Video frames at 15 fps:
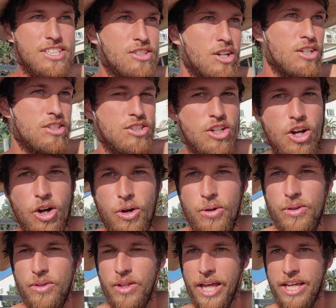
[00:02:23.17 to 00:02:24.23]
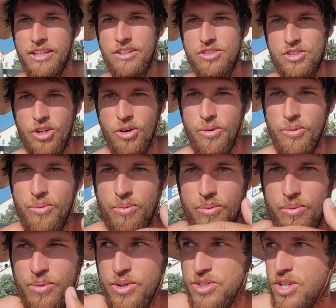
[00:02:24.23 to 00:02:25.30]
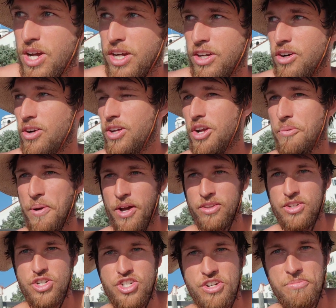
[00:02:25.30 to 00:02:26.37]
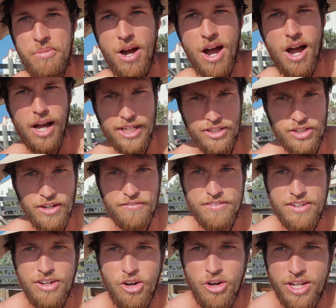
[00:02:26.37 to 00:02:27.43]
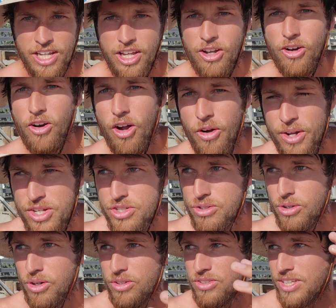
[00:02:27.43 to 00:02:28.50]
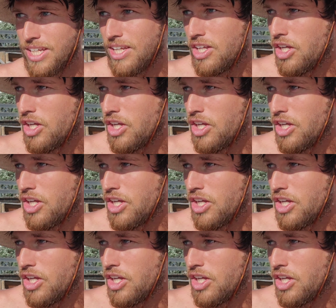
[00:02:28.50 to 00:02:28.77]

it's also like so. We were talking earlier about the shema. You have to hear, O Israel, to hear.